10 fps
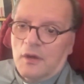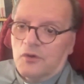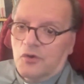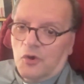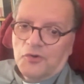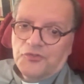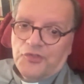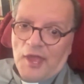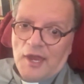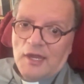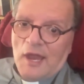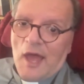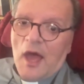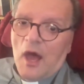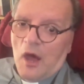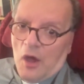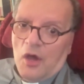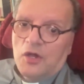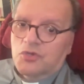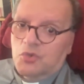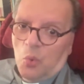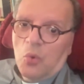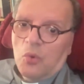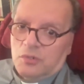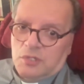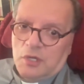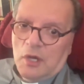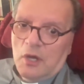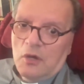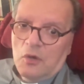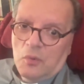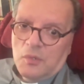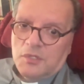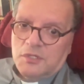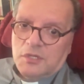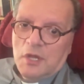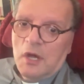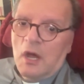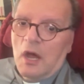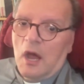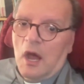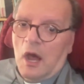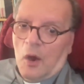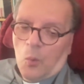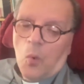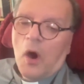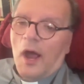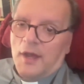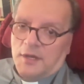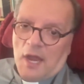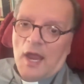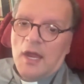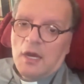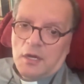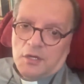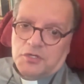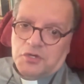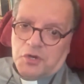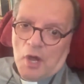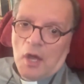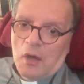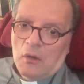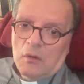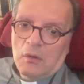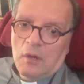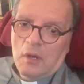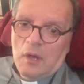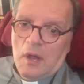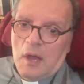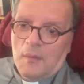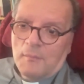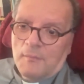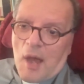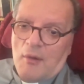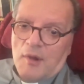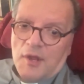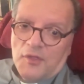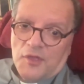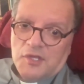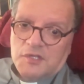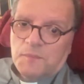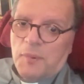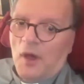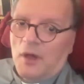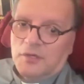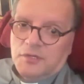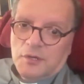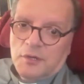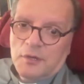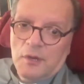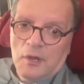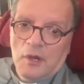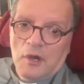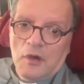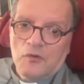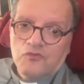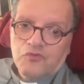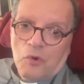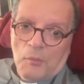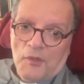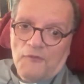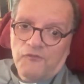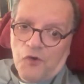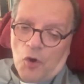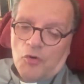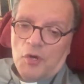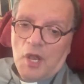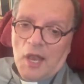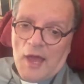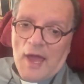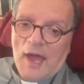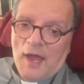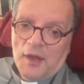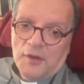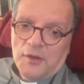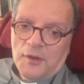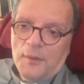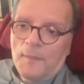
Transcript: could they let her daughter, who was a white English girl, marry this person from a foreign land?